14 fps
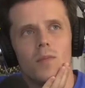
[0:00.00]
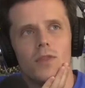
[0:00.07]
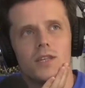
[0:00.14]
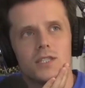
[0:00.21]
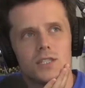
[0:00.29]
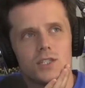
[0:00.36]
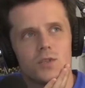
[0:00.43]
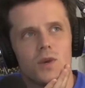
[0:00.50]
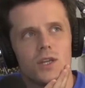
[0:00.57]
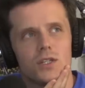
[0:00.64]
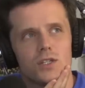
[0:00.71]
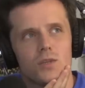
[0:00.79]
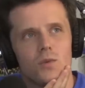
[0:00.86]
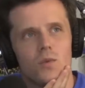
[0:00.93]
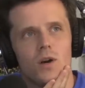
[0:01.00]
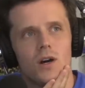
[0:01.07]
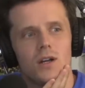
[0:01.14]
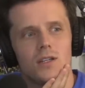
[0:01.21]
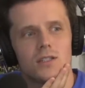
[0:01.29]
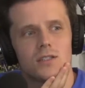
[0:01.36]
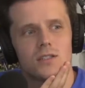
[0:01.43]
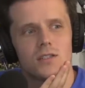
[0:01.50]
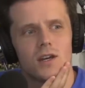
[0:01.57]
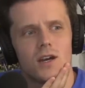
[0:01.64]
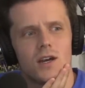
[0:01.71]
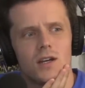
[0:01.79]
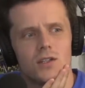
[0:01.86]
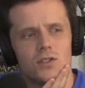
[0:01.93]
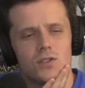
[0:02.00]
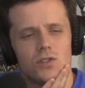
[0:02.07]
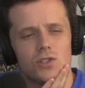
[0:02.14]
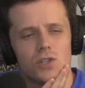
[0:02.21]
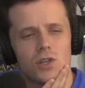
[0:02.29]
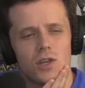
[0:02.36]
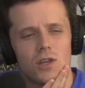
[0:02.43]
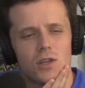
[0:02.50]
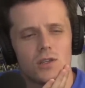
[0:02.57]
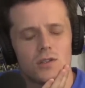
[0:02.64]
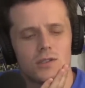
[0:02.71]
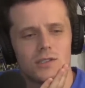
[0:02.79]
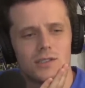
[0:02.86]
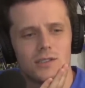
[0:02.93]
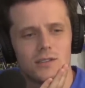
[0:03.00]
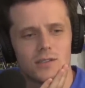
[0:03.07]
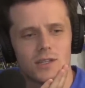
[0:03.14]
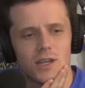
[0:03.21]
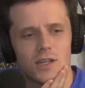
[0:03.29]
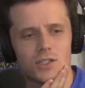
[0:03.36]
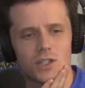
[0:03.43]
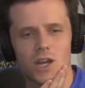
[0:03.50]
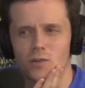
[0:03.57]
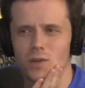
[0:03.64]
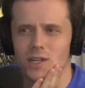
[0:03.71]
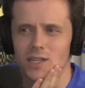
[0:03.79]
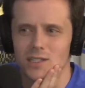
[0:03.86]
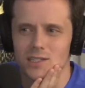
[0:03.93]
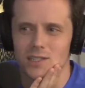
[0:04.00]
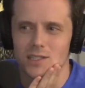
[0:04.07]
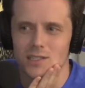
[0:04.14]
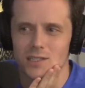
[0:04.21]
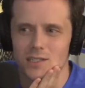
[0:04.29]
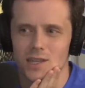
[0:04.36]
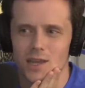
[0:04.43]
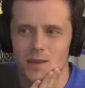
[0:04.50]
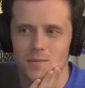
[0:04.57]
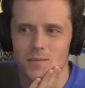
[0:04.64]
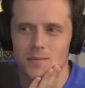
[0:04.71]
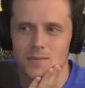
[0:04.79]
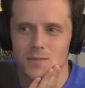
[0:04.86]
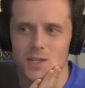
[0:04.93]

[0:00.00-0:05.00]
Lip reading: this situation was John Rudninsky is his name.